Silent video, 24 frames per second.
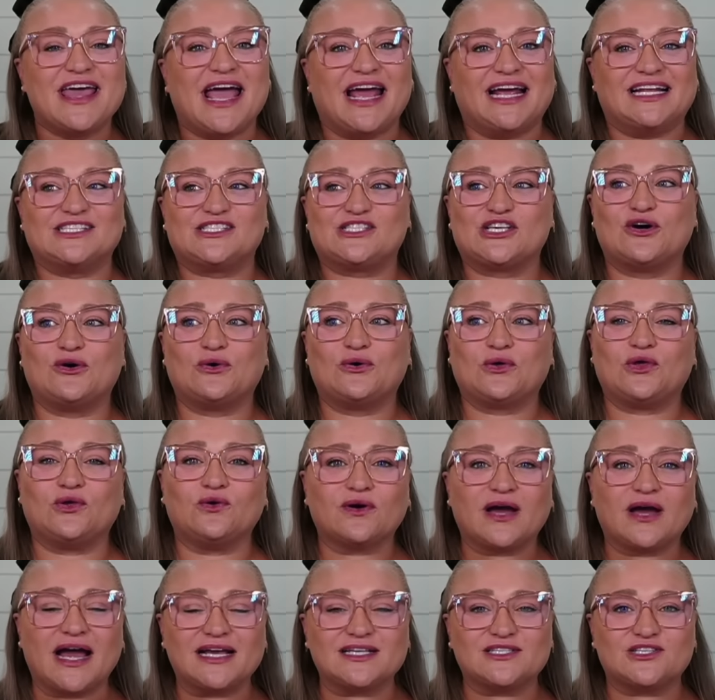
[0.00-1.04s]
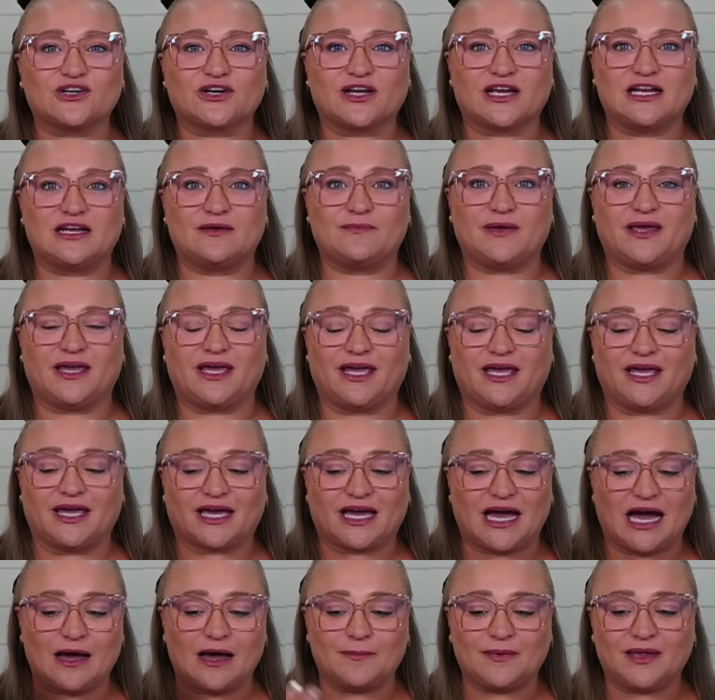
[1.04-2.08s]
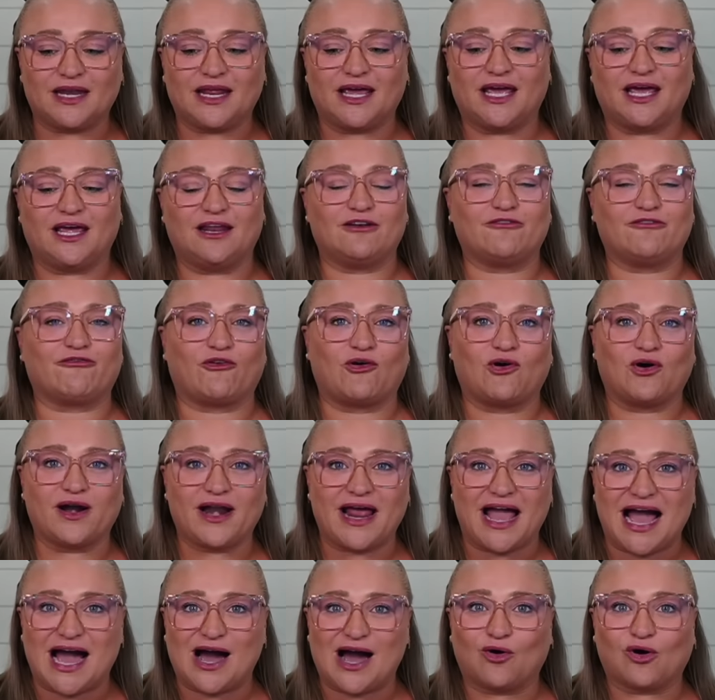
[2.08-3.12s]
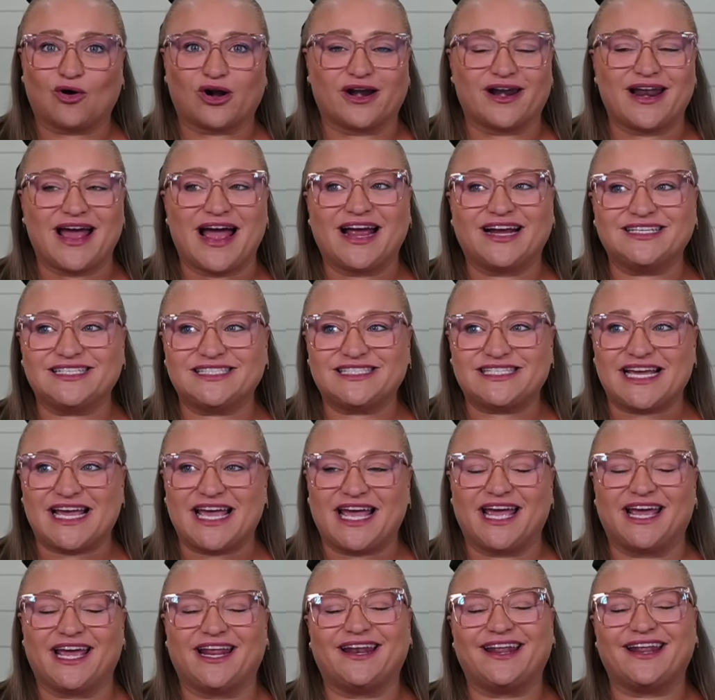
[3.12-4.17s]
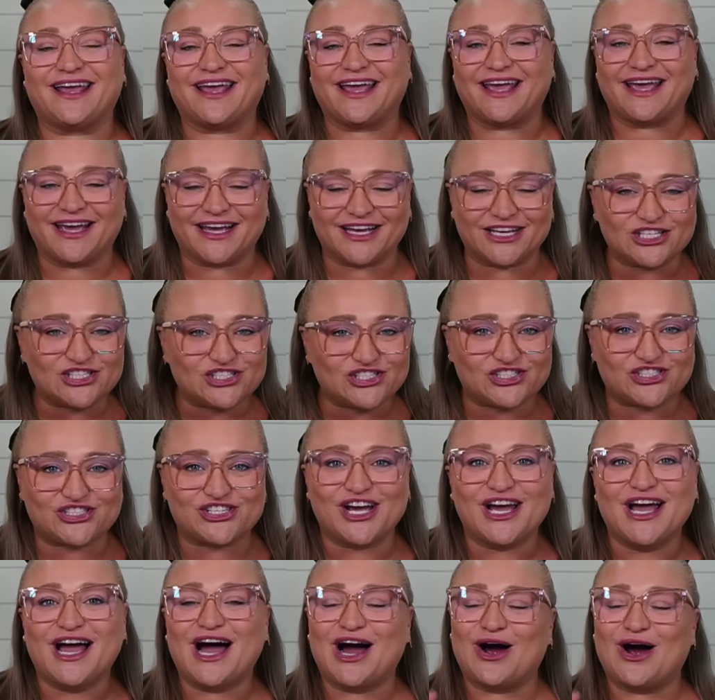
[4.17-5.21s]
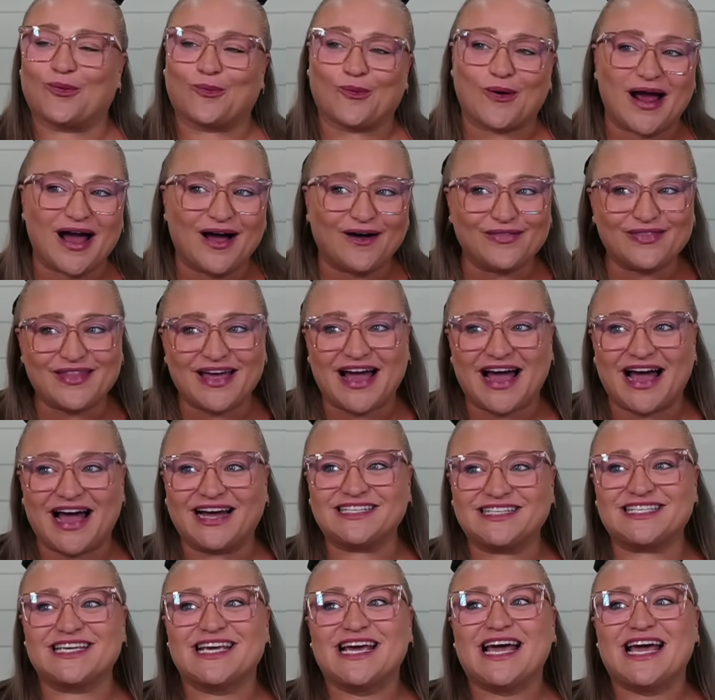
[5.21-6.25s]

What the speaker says: And so you guys are going to be coming in for an hour, 9 to 10-ish, around that.